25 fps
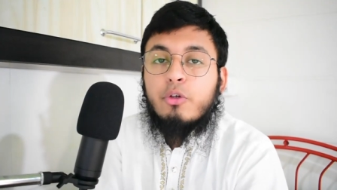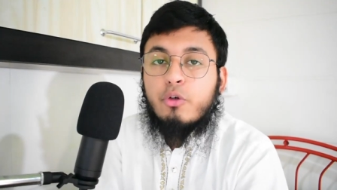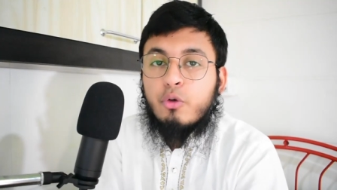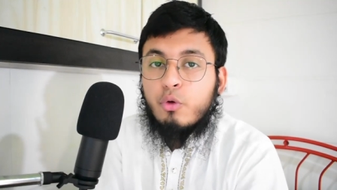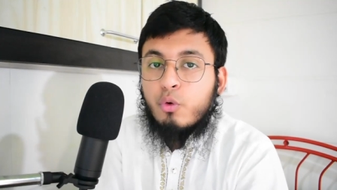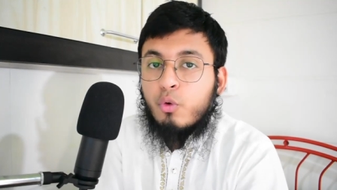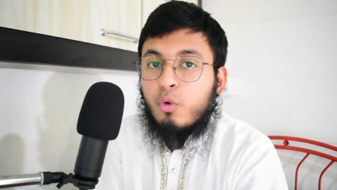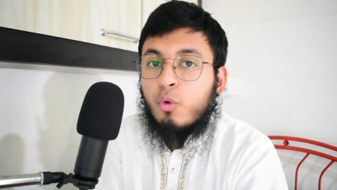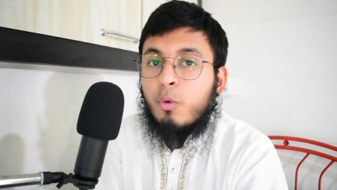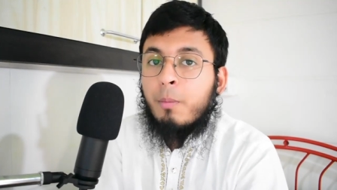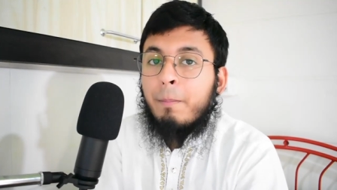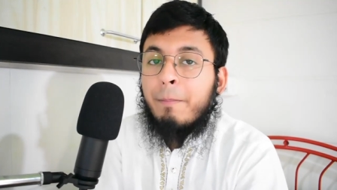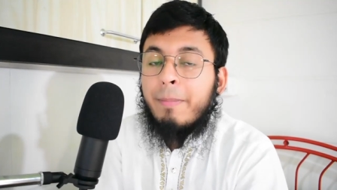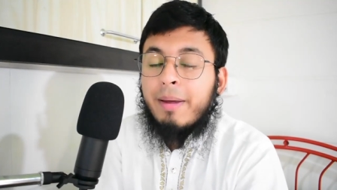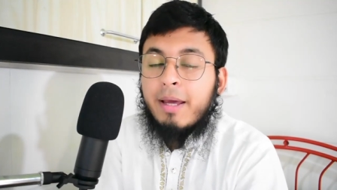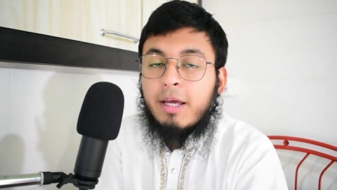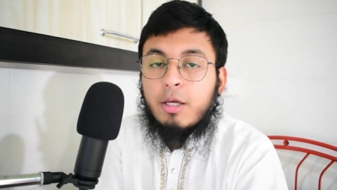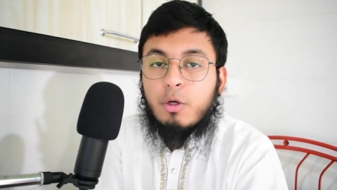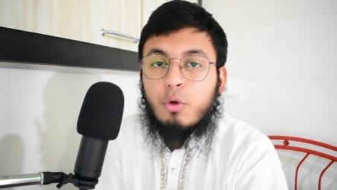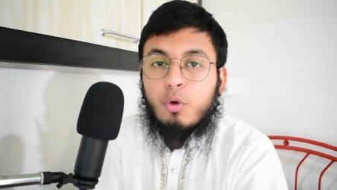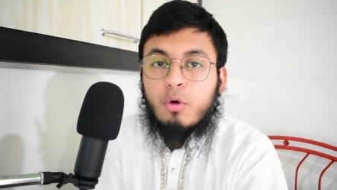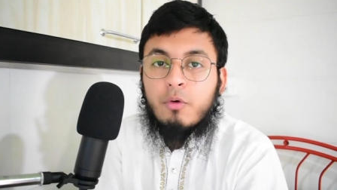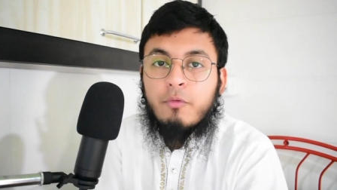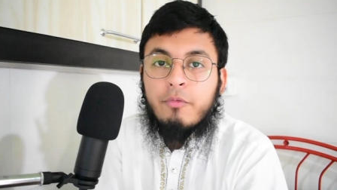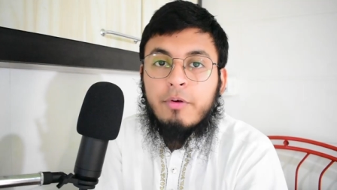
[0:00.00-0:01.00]
to
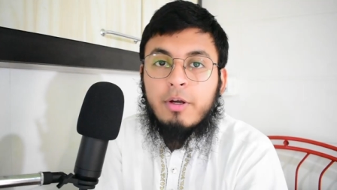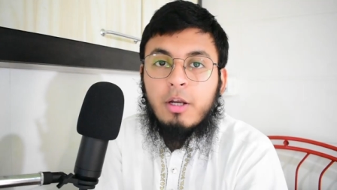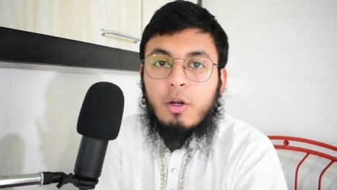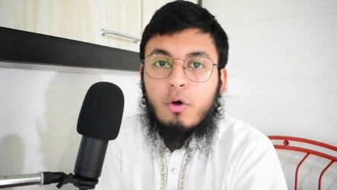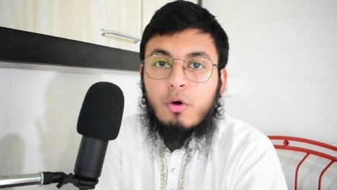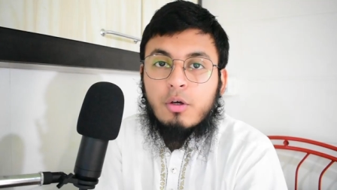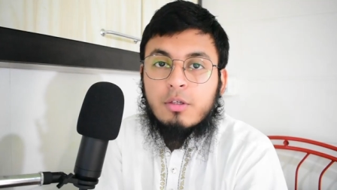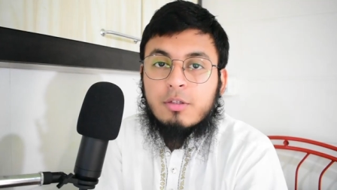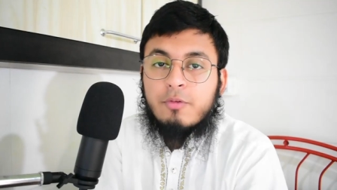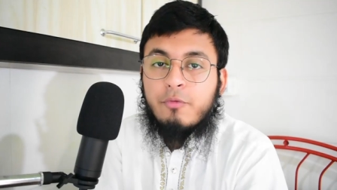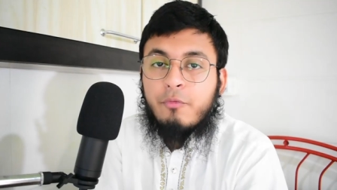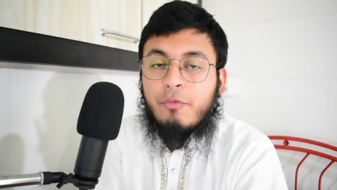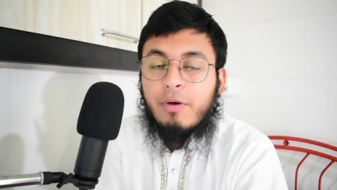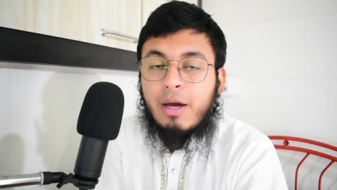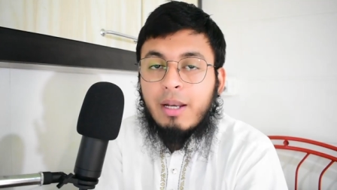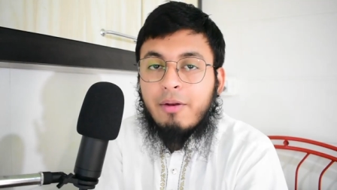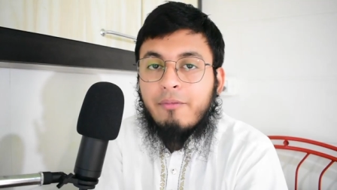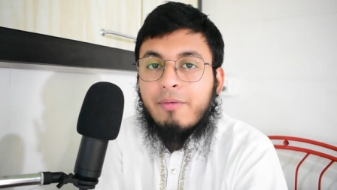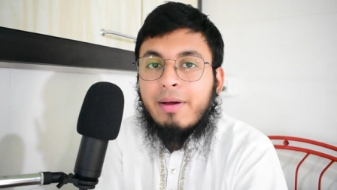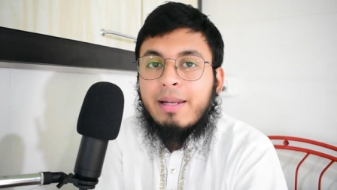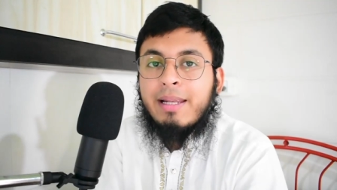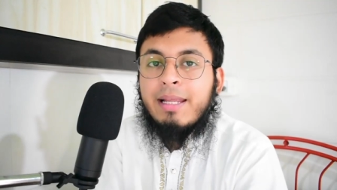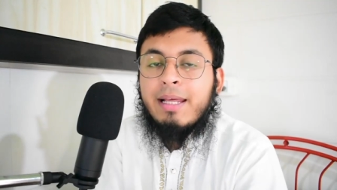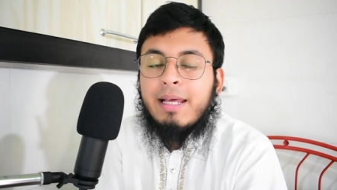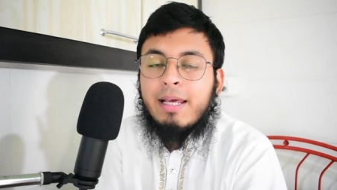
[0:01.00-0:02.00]
make your videos very
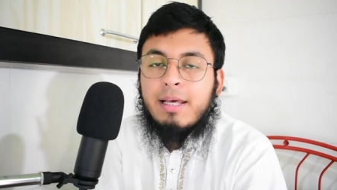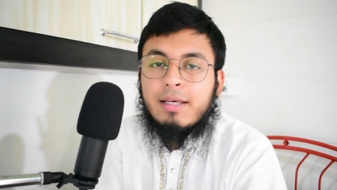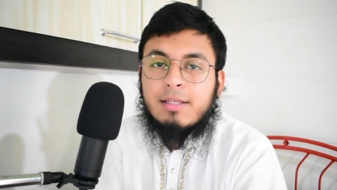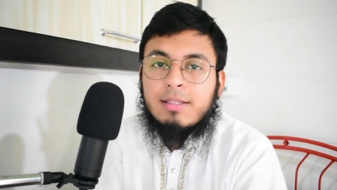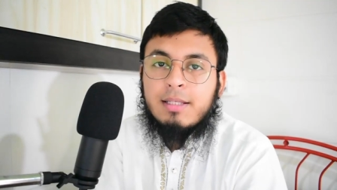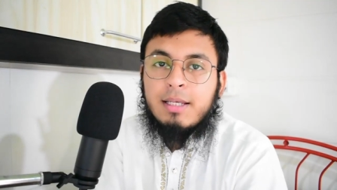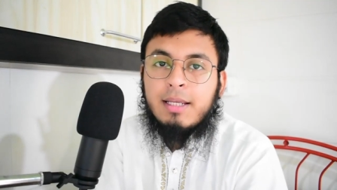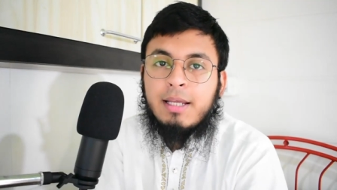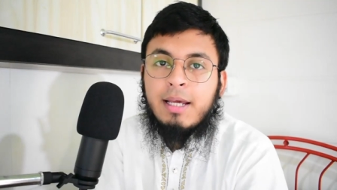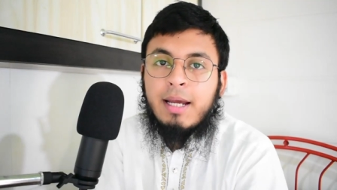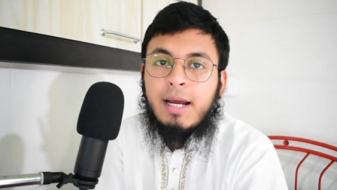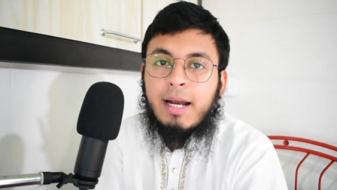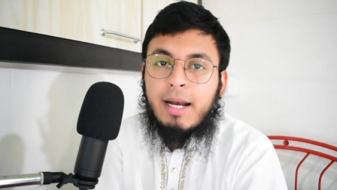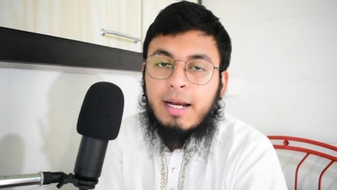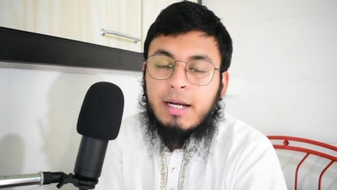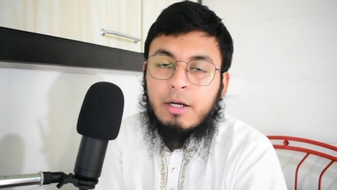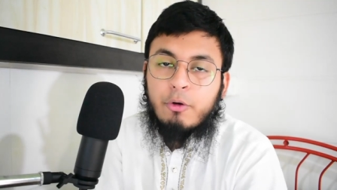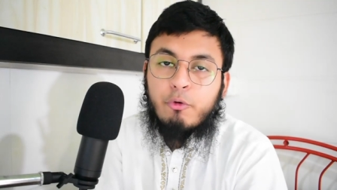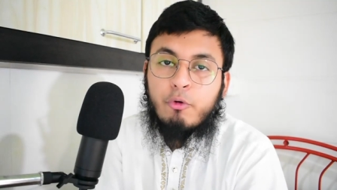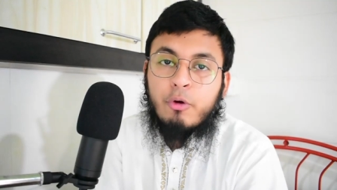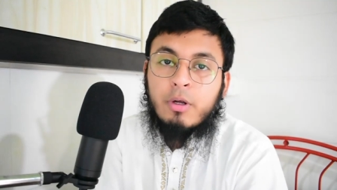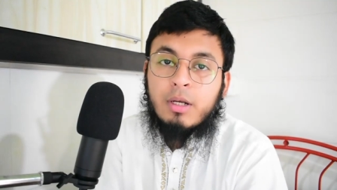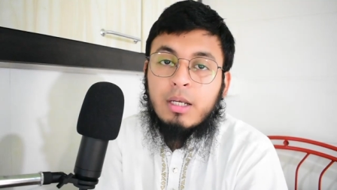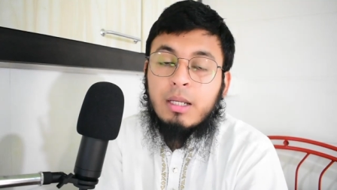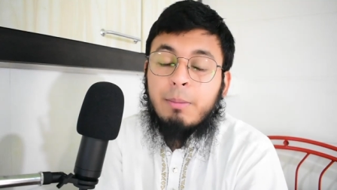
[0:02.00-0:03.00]
very easily
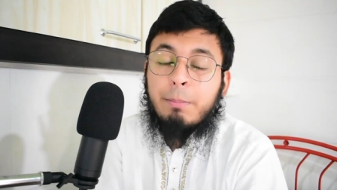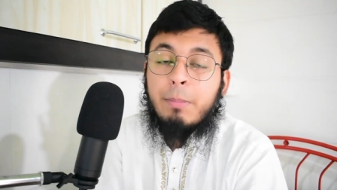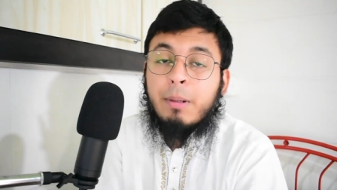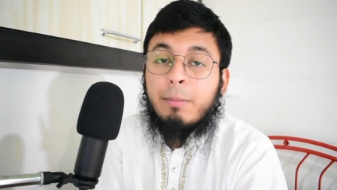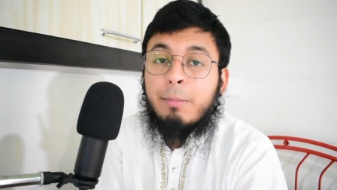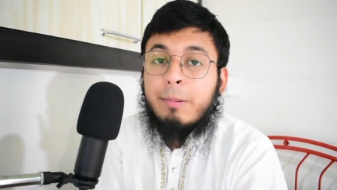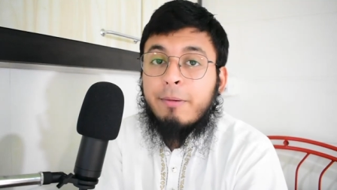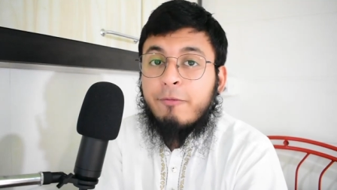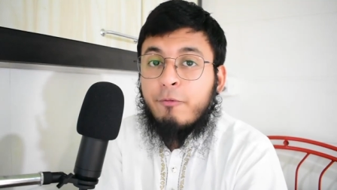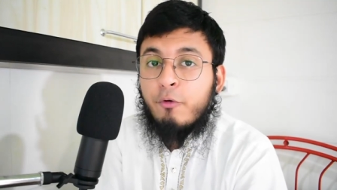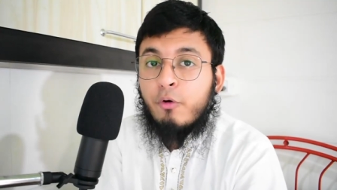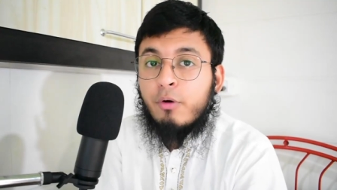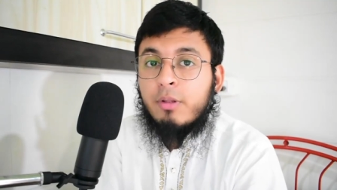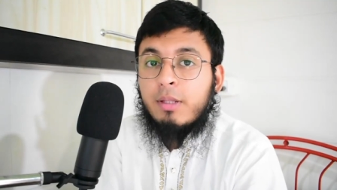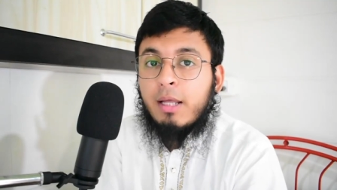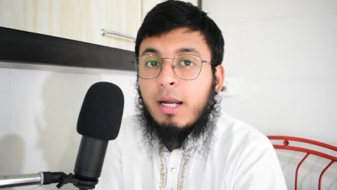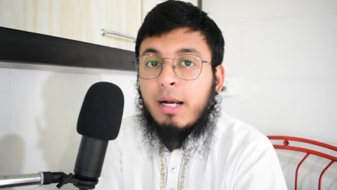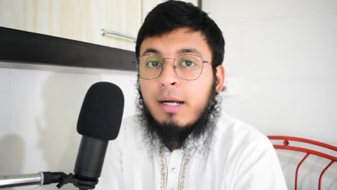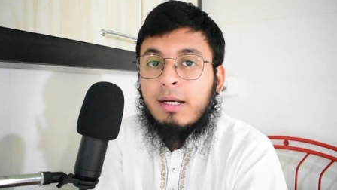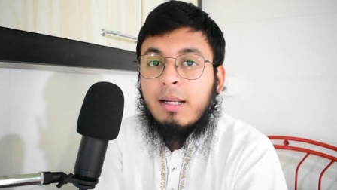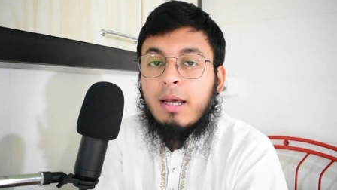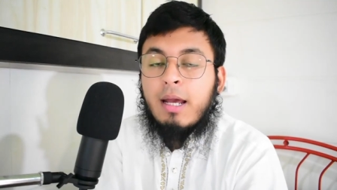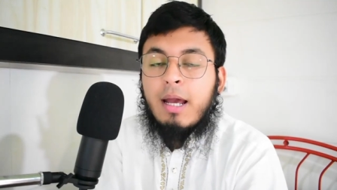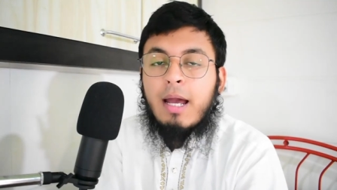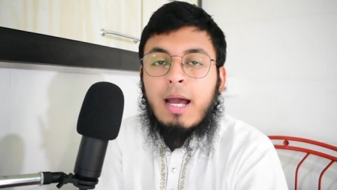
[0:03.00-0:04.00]
and quickly but before
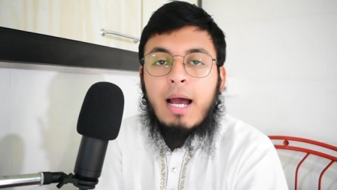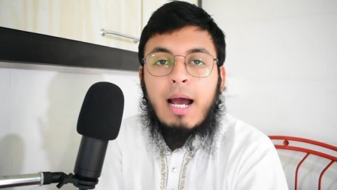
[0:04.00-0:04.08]
that